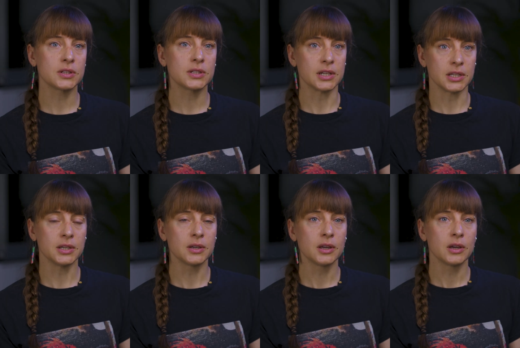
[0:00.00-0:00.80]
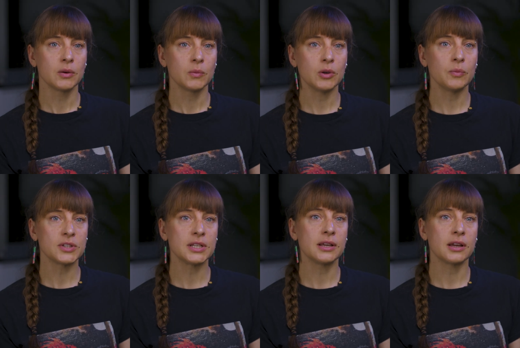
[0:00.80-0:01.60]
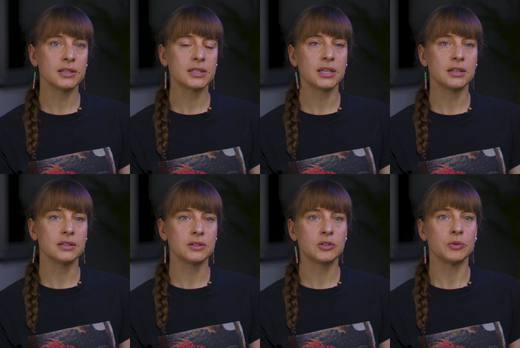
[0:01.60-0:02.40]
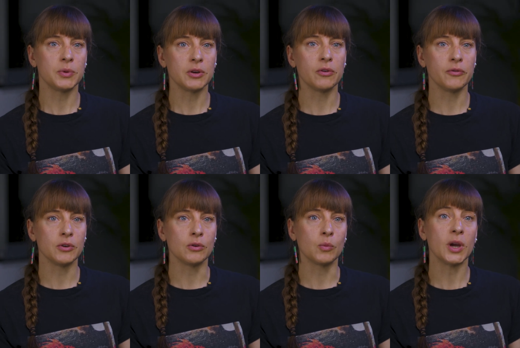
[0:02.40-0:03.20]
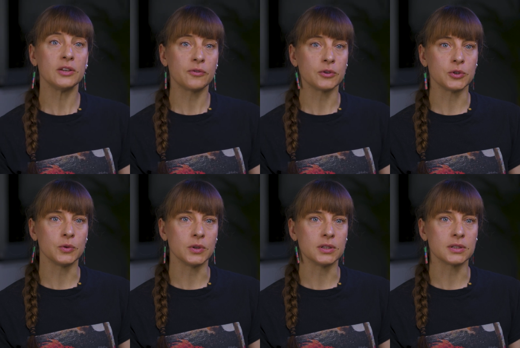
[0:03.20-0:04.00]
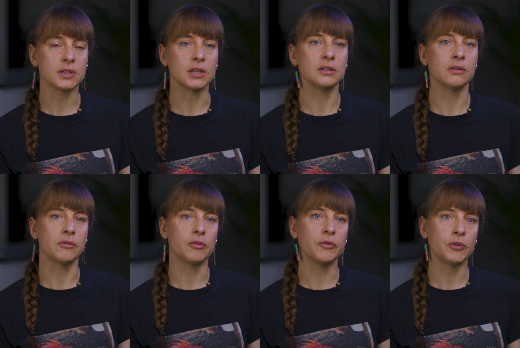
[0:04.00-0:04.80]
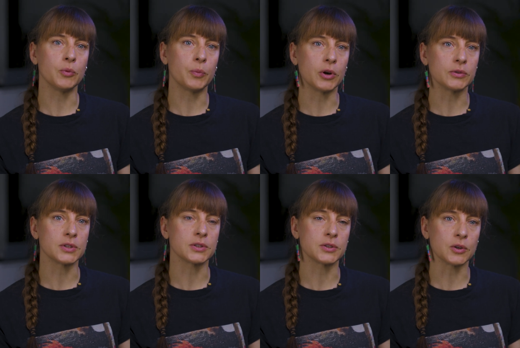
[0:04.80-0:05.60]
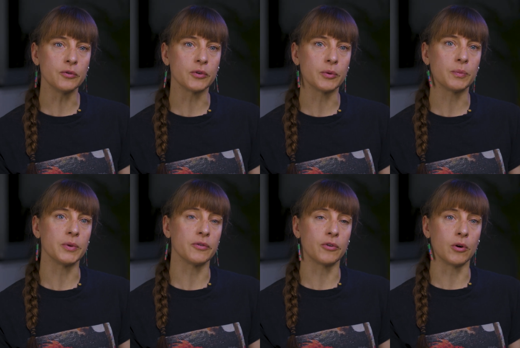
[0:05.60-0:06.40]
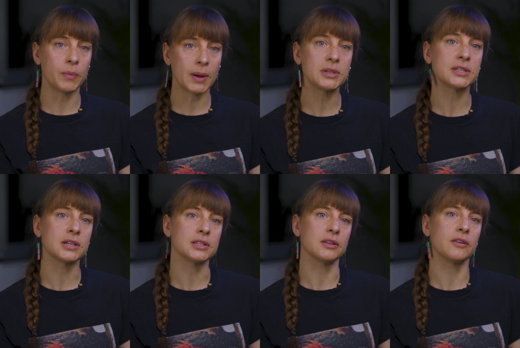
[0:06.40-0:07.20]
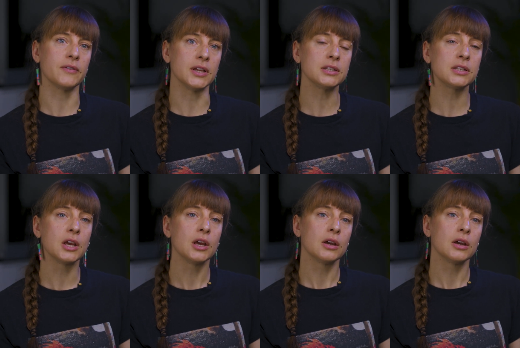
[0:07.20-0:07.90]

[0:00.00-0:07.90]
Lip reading: study, we obviously can't send it to peer review and wait for 2 years until the review process is over before publicizing the events.